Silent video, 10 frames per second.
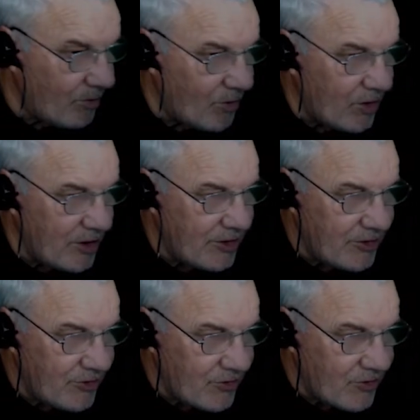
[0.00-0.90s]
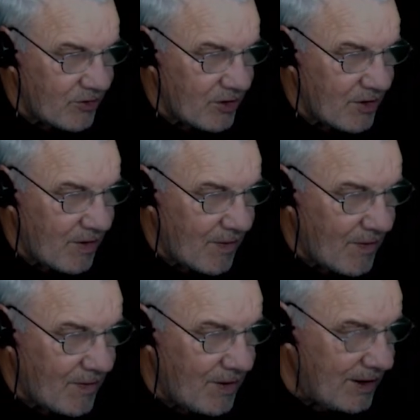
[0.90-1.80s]
minus
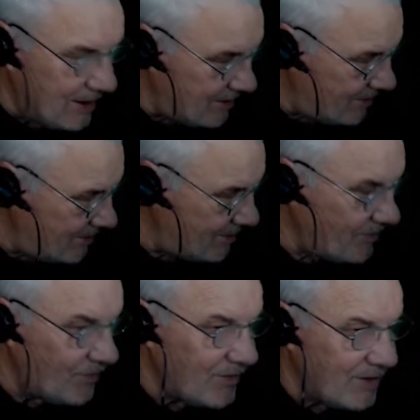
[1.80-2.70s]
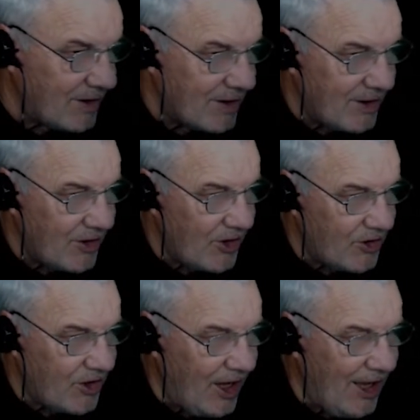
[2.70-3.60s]
that.
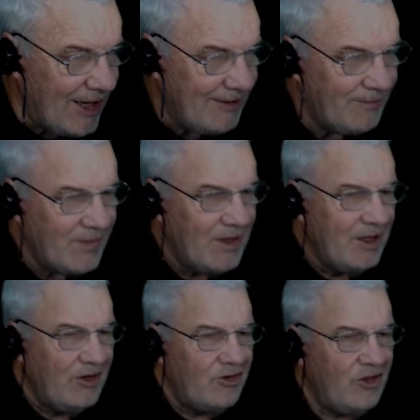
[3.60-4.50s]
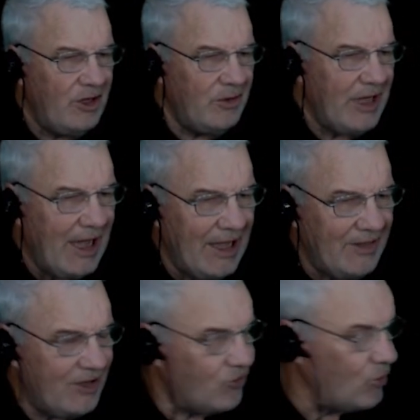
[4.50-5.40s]
Okay, so there we are.
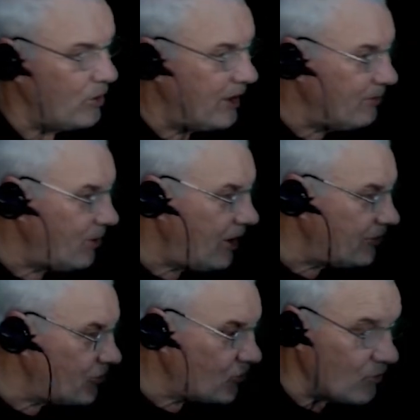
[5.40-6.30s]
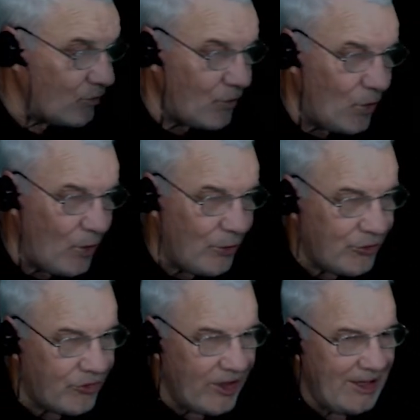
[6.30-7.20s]
That's all our rises and
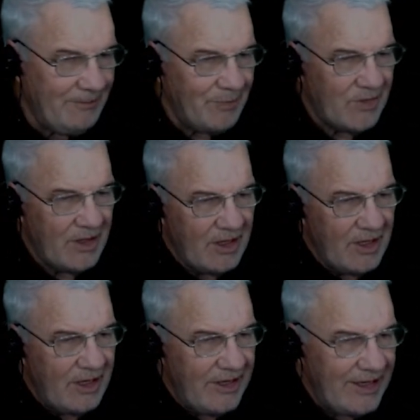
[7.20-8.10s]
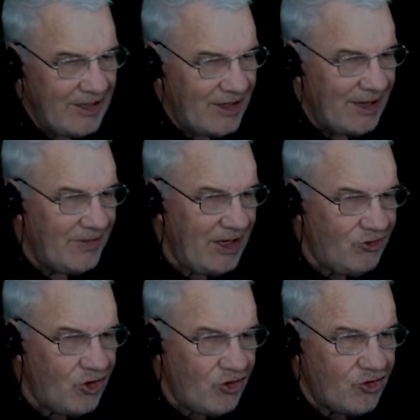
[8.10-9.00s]
falls done, and they're
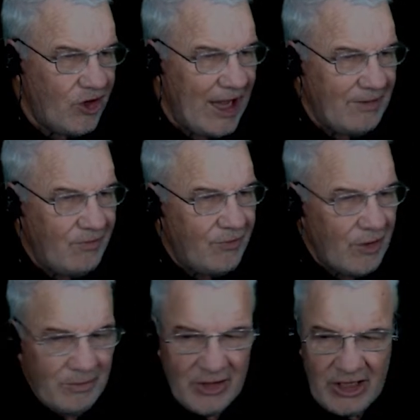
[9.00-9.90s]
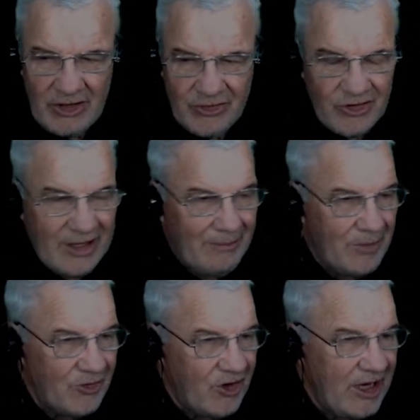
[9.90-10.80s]
just done from these
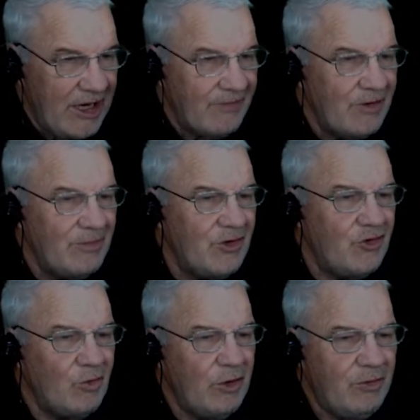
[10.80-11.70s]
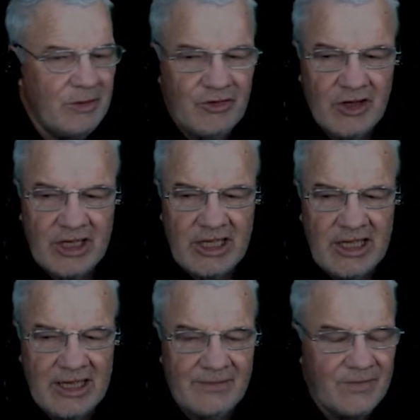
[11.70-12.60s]
numbers here, from this arithmetic
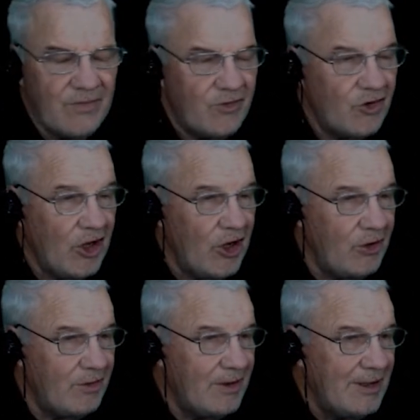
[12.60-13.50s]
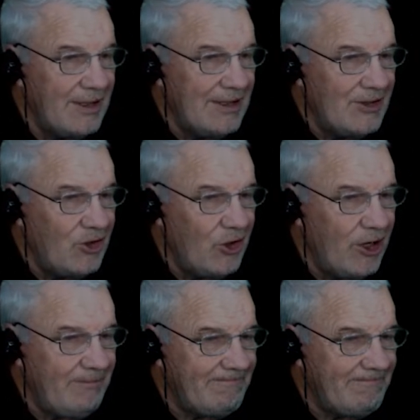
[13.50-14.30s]
here. So you know,